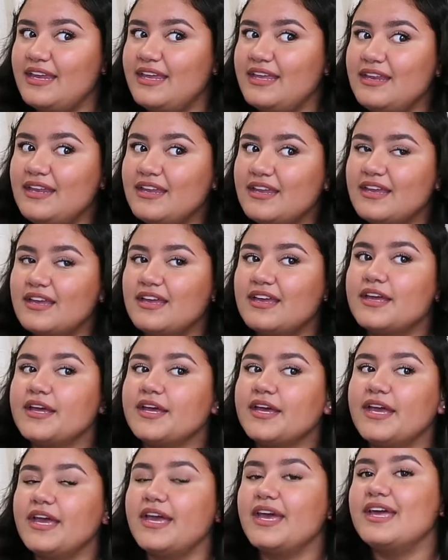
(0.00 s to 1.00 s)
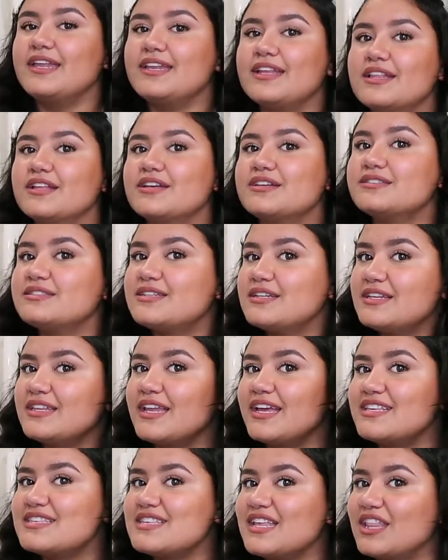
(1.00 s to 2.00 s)
in, and it looks
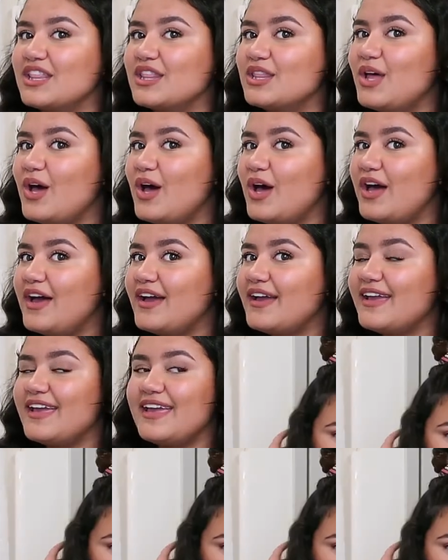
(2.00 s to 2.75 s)
nice and long.